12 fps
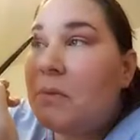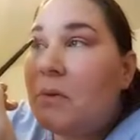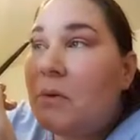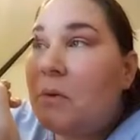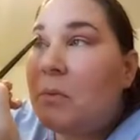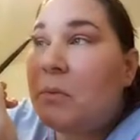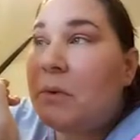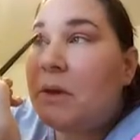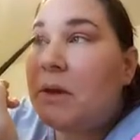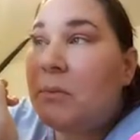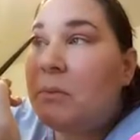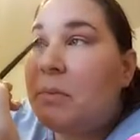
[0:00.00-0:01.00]
The whole
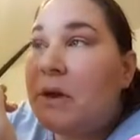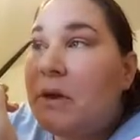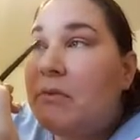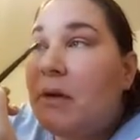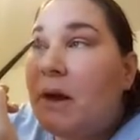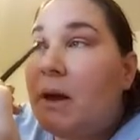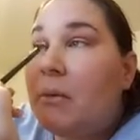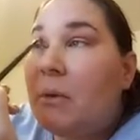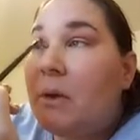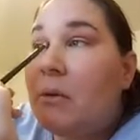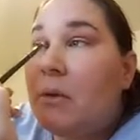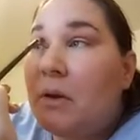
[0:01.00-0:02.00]
pretty and pink
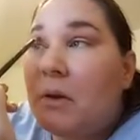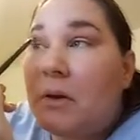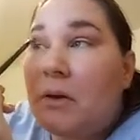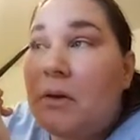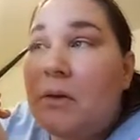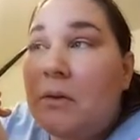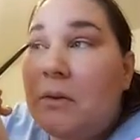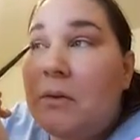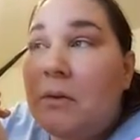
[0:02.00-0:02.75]
vibe going on.